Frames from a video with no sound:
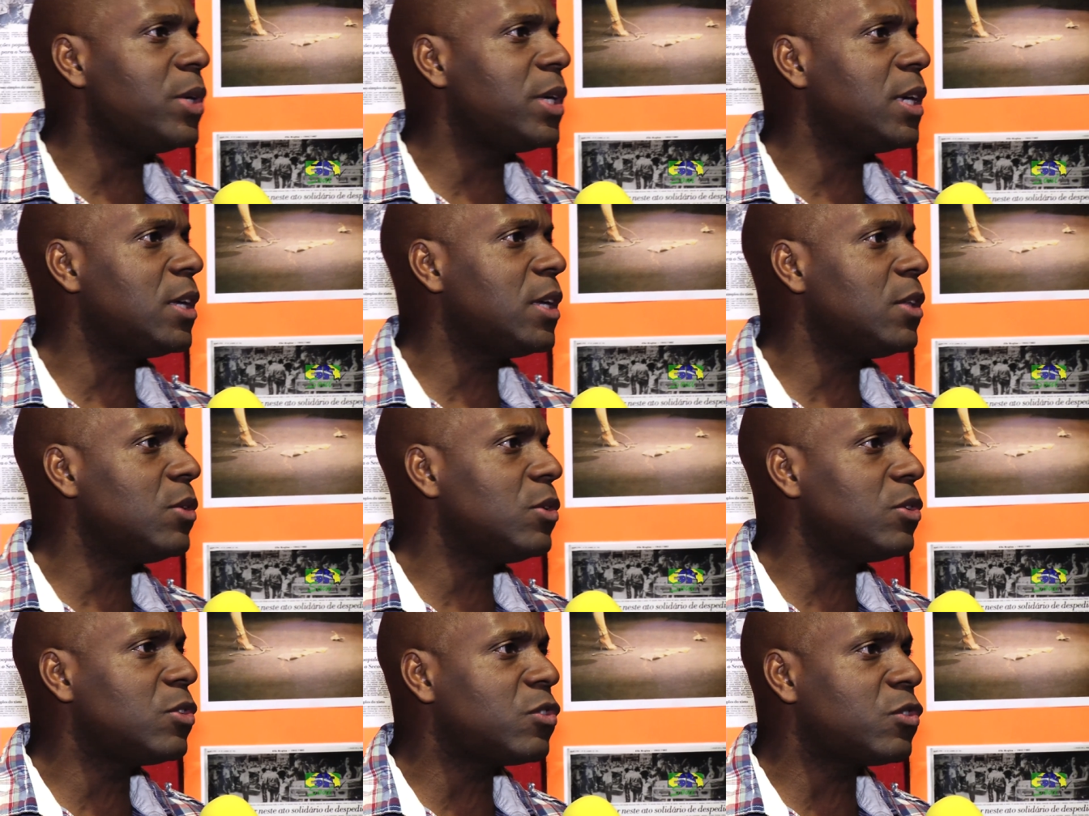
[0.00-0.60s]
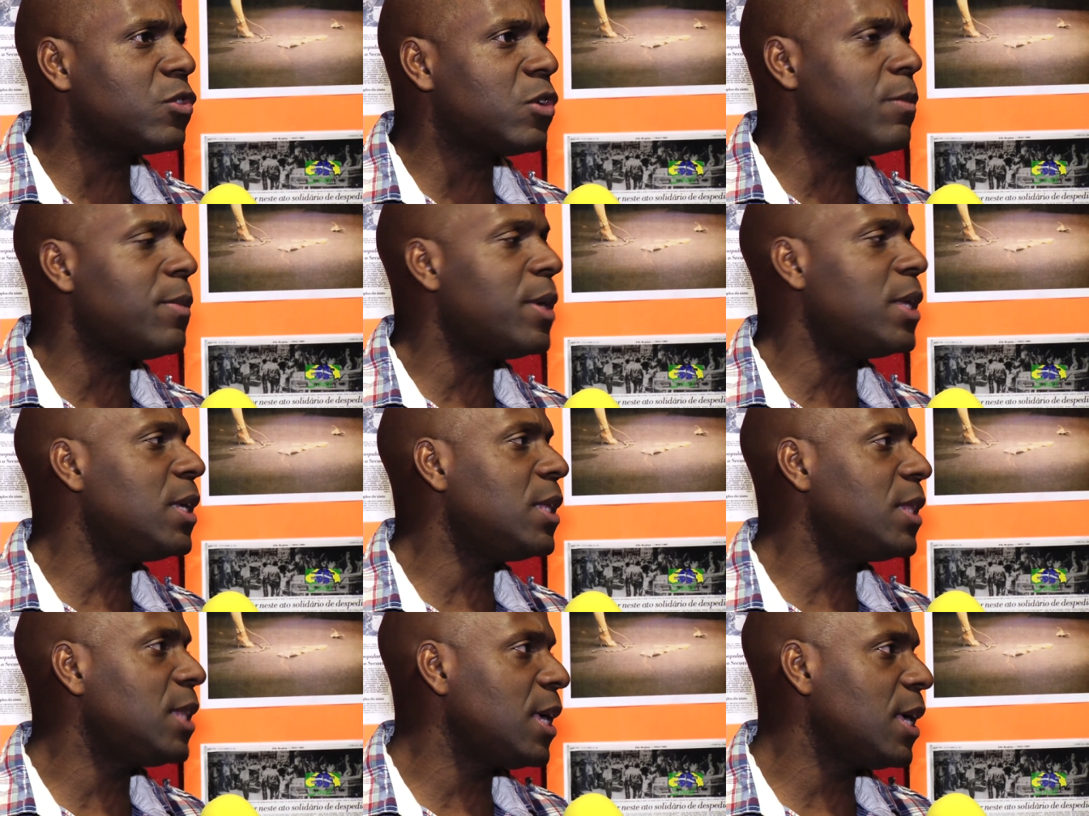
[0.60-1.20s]
we can do so
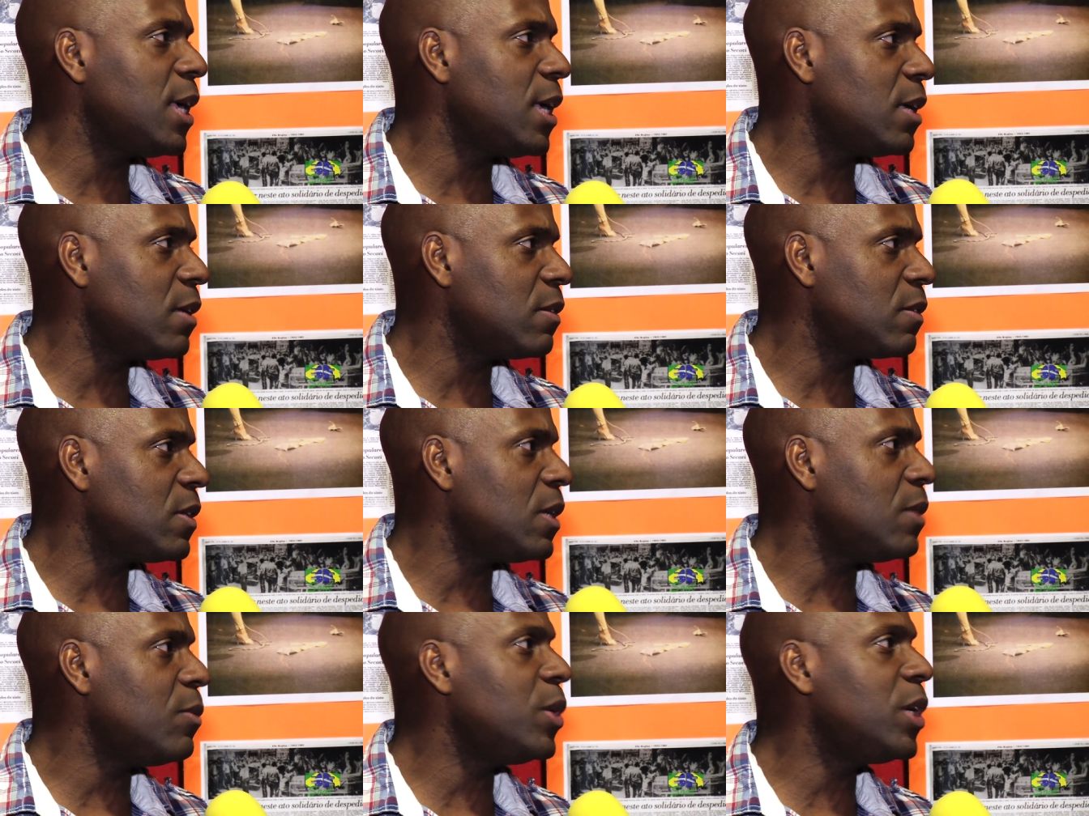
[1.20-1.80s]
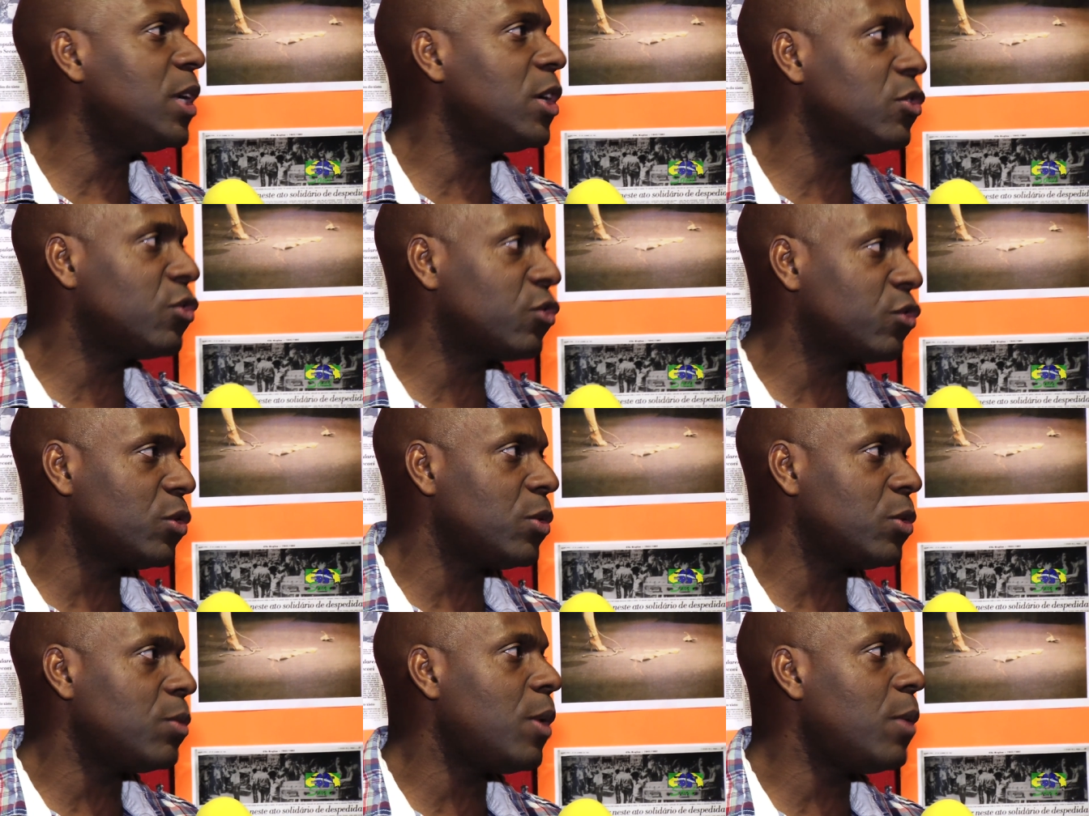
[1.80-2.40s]
many things and we can
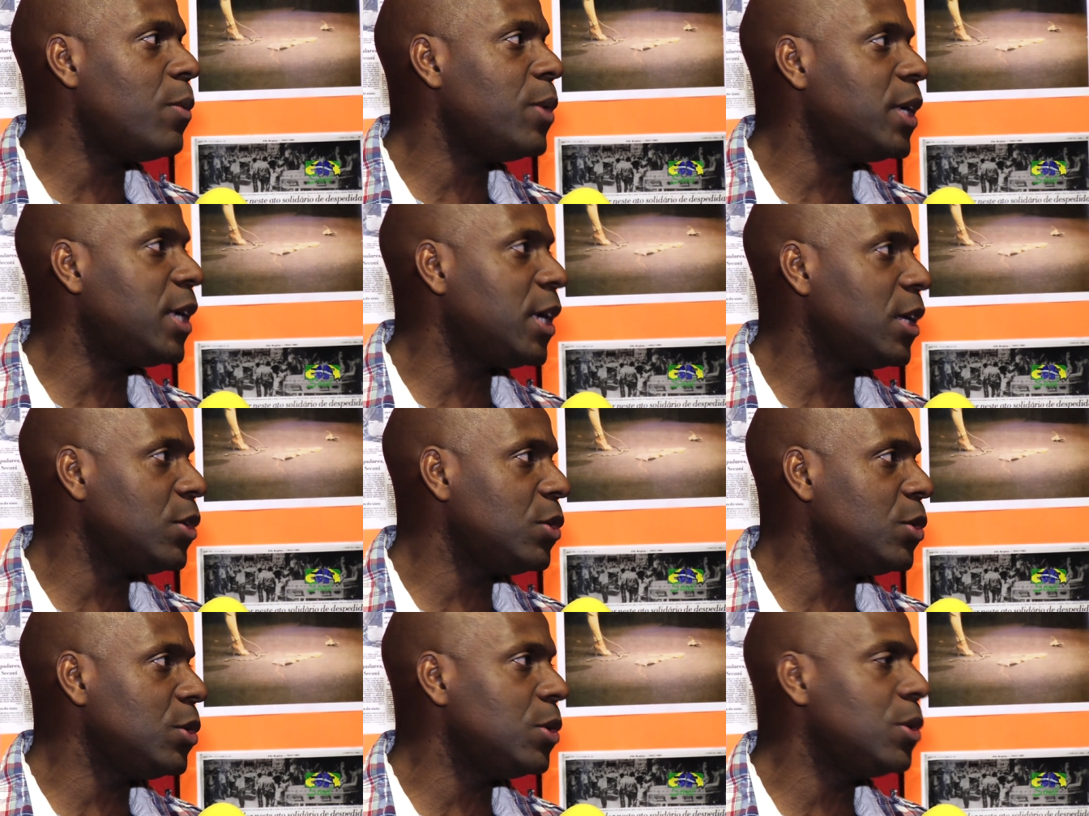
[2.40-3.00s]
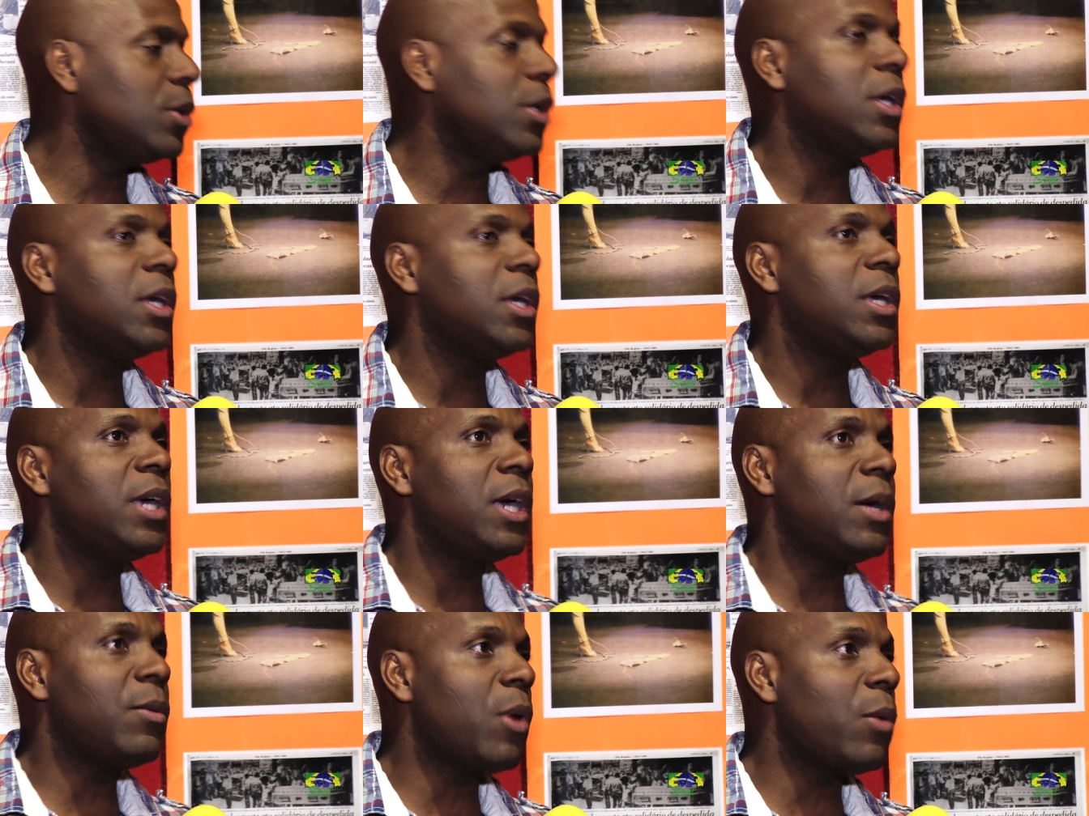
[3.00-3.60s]
show what we can do
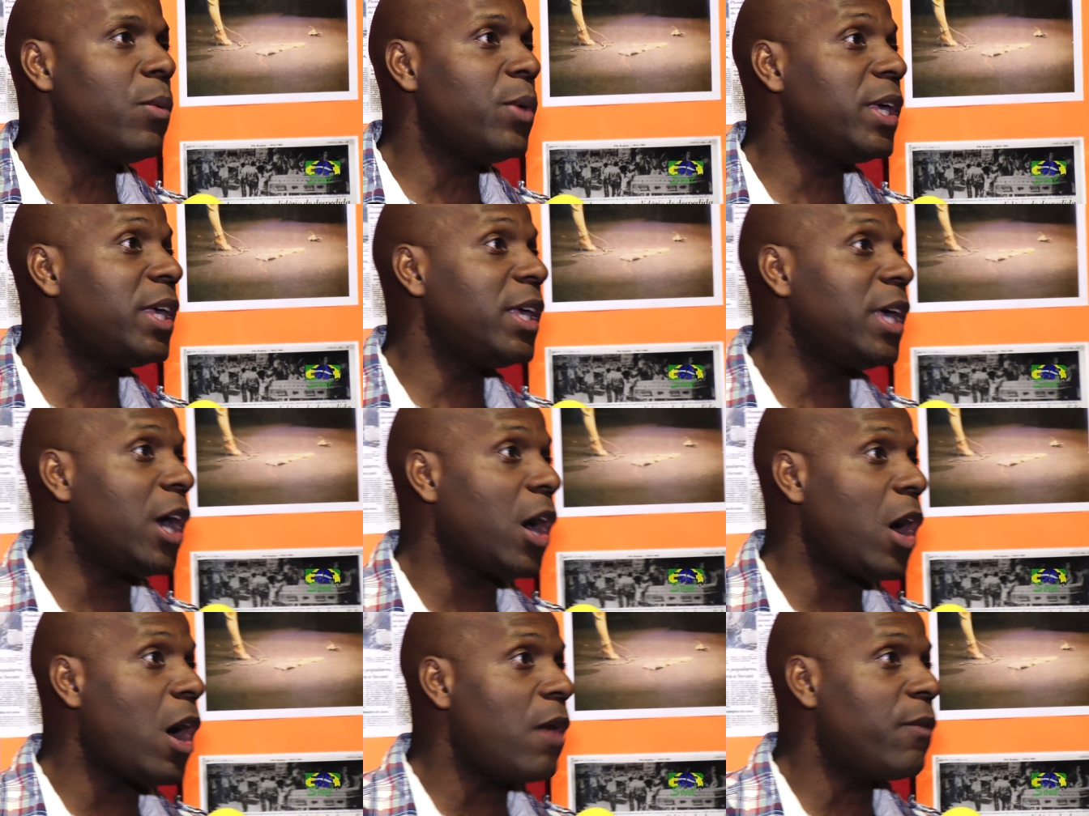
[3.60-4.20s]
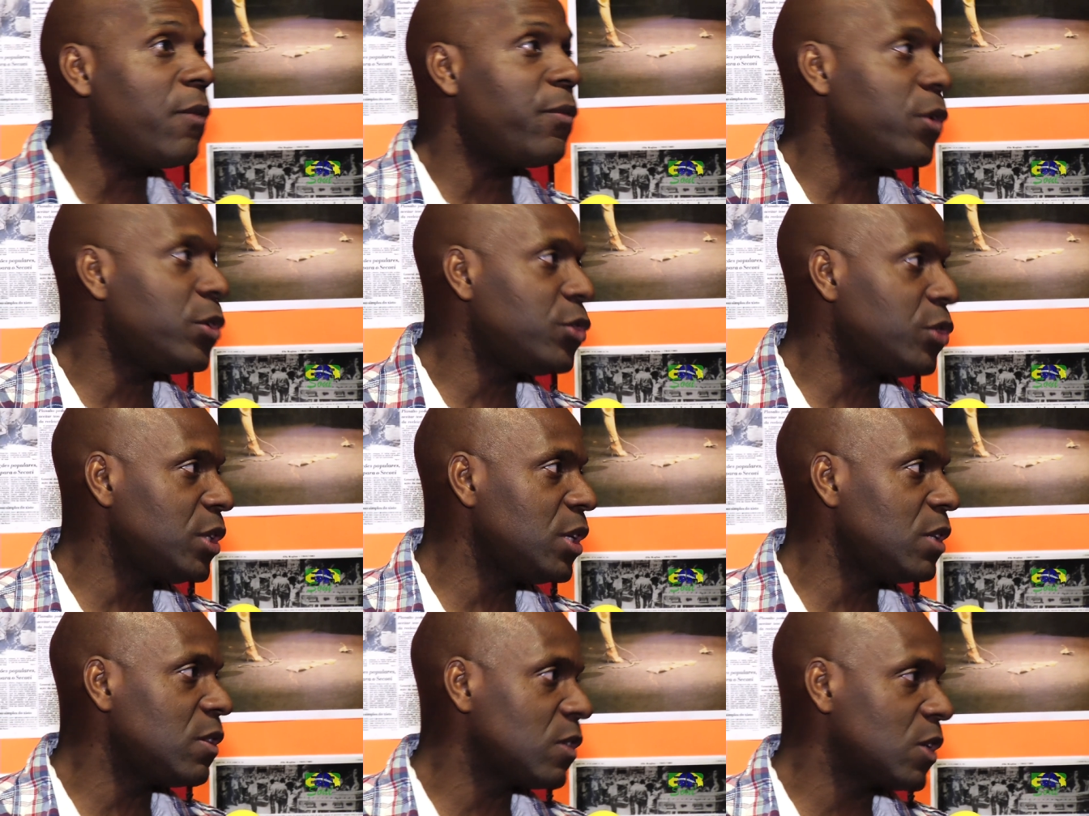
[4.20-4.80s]
and what we can offer
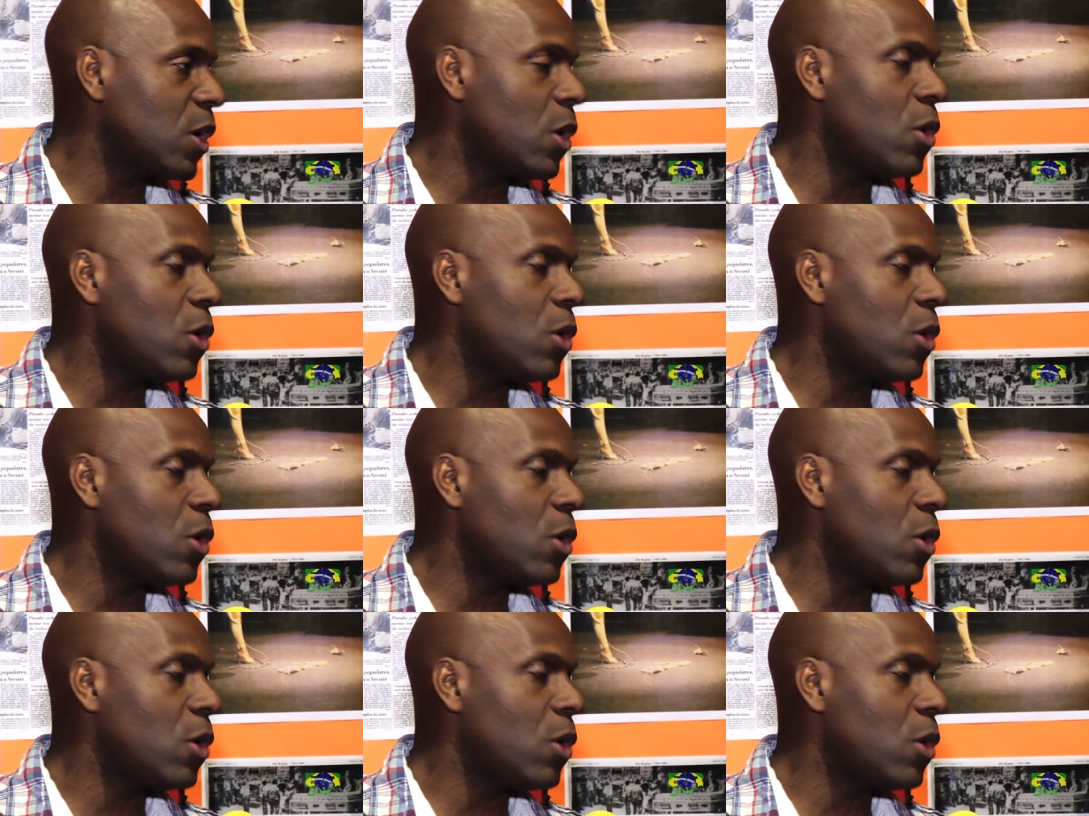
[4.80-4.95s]
to this